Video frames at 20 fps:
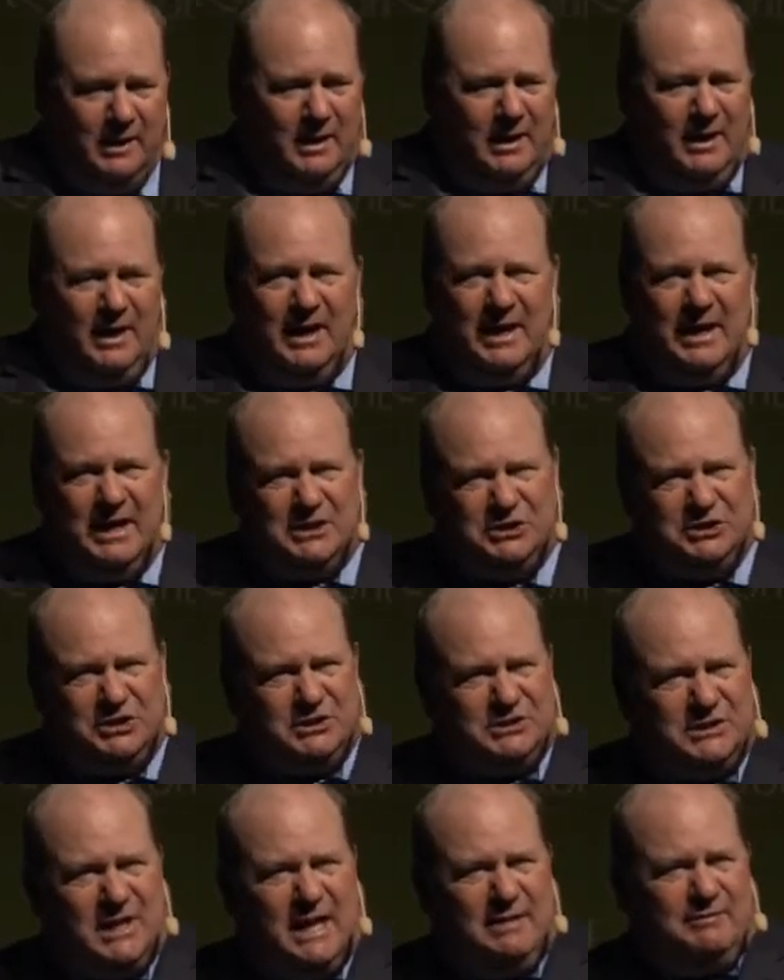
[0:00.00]
It's just
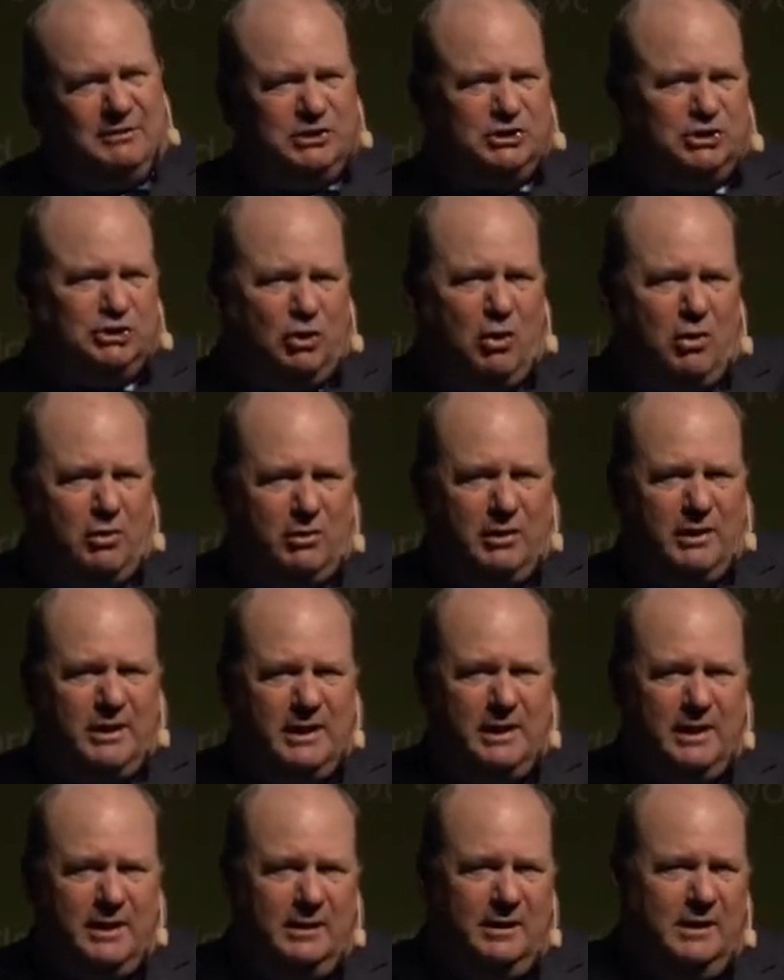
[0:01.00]
kind of a starter
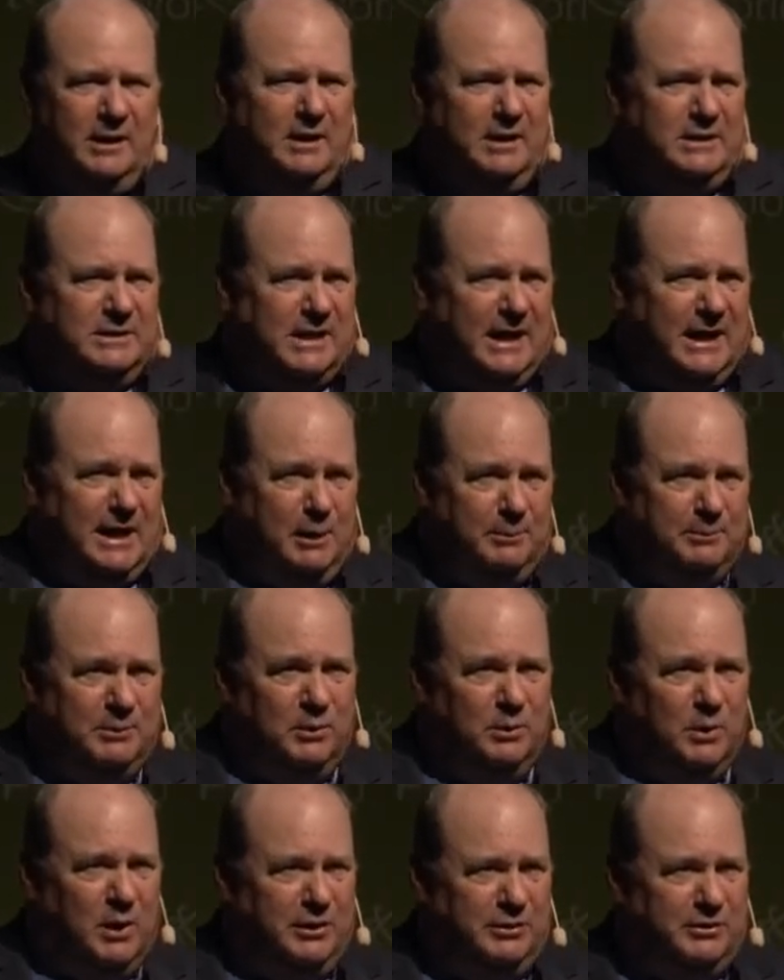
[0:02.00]
kit to help you
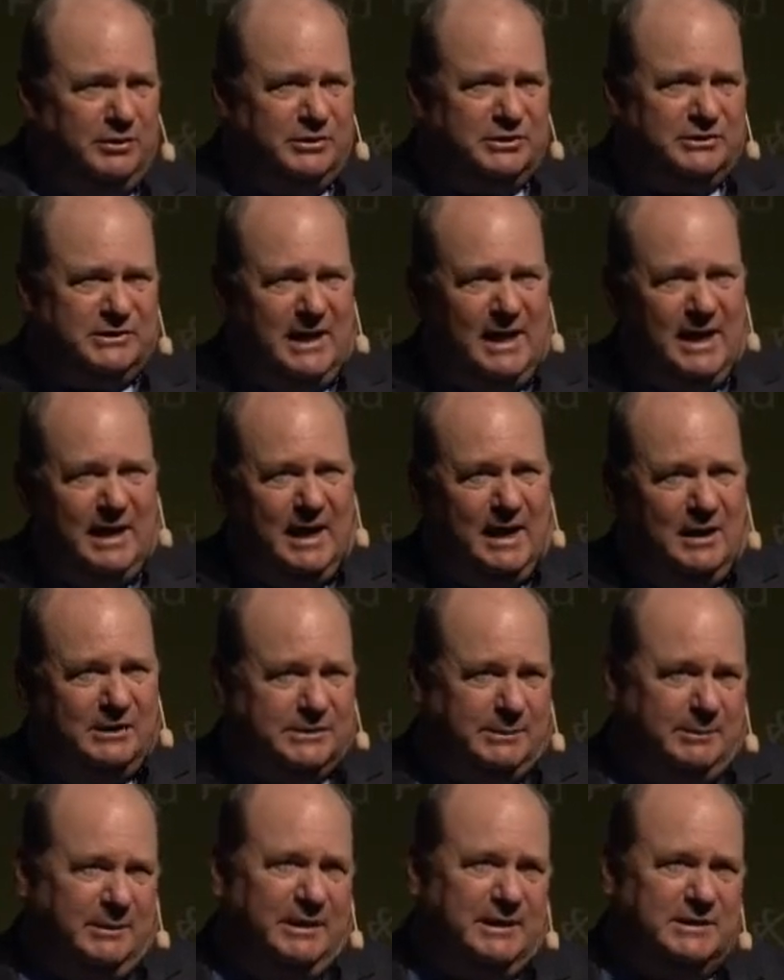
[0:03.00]
understand how some
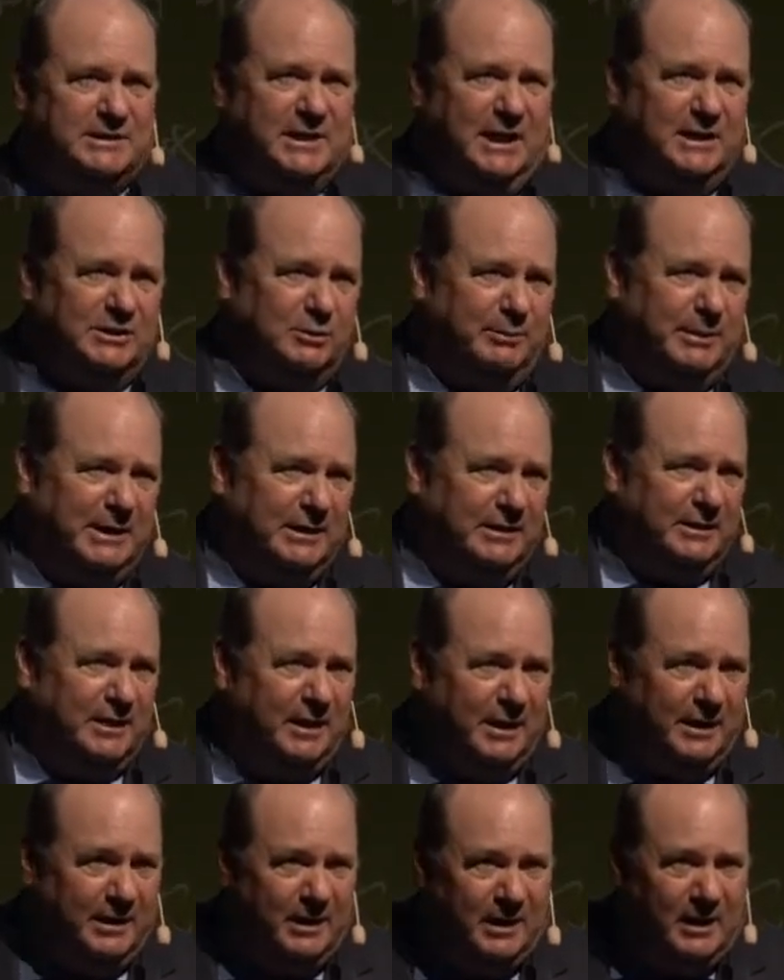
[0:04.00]
of these things are being
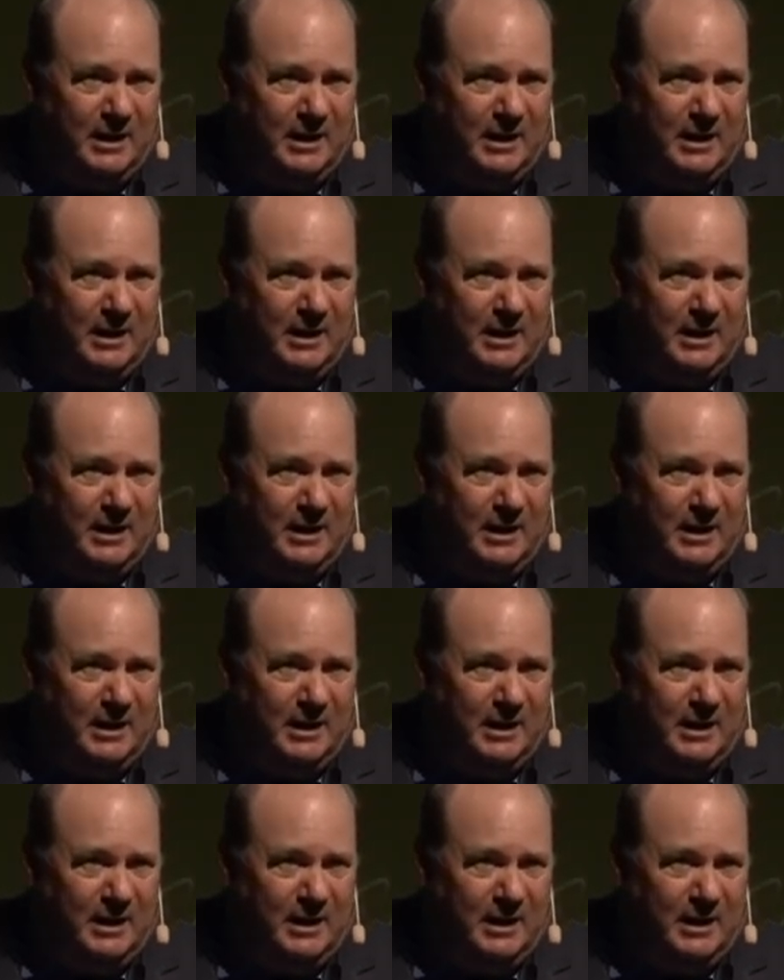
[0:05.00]
done.